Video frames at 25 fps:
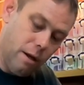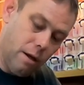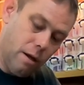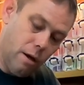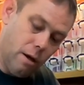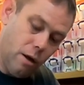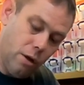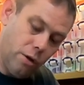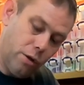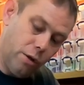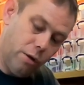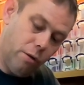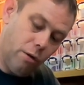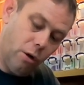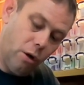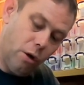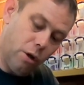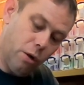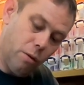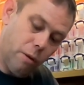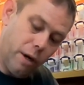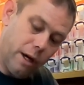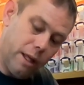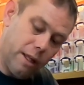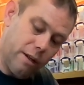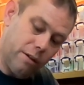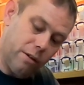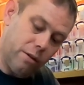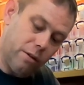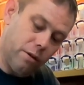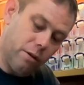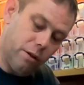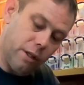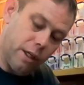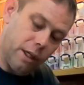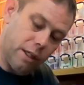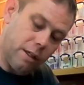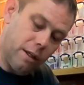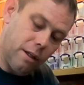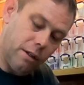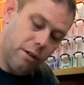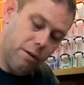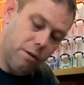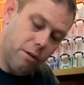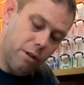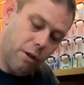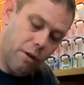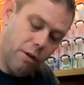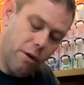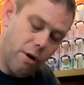I do like the way they've done this. They do
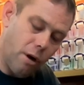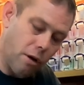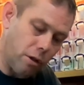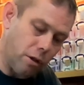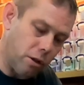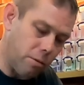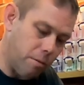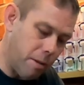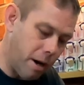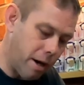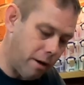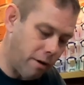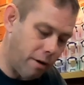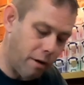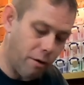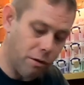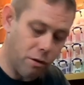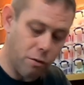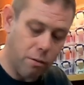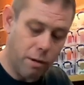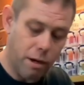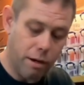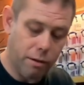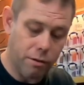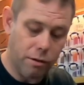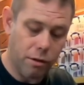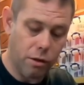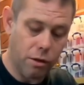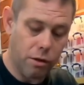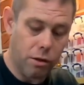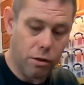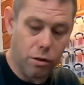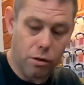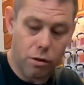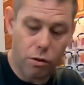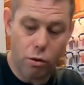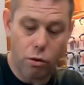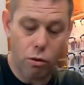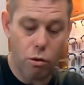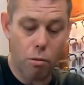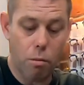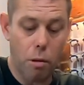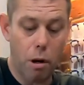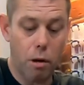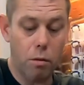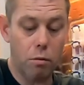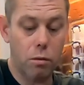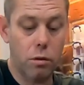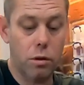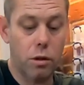this on the Nocta Macro as well. You've got the coil
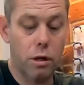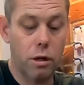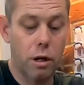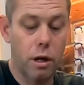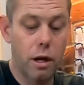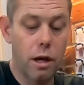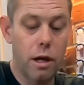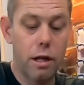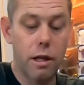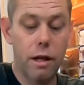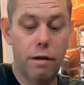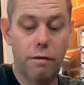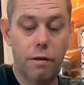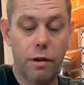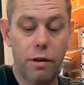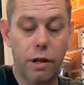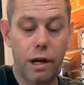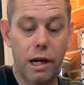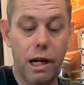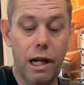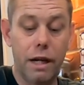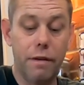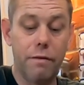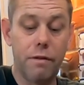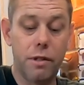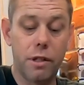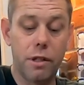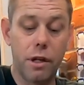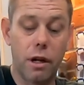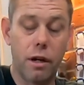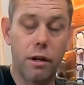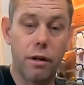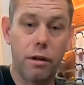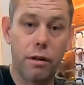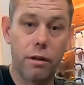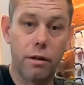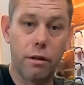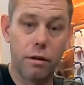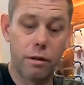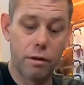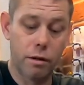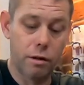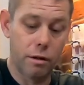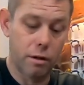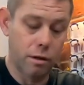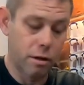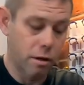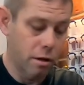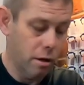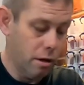bolts. I've got the levers on.
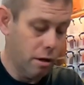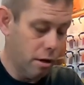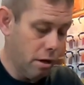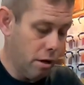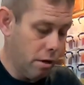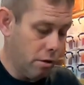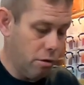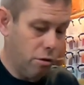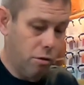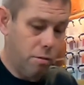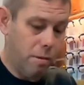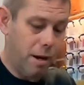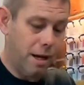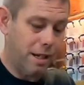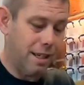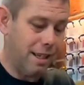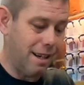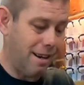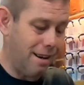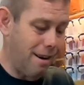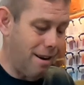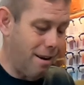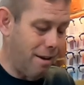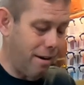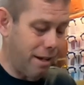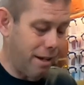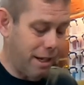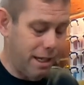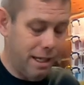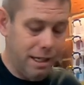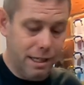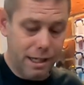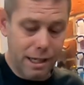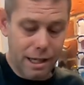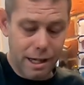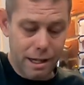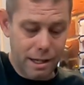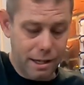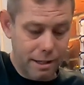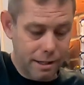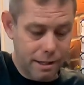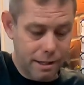Just makes it a lot easier.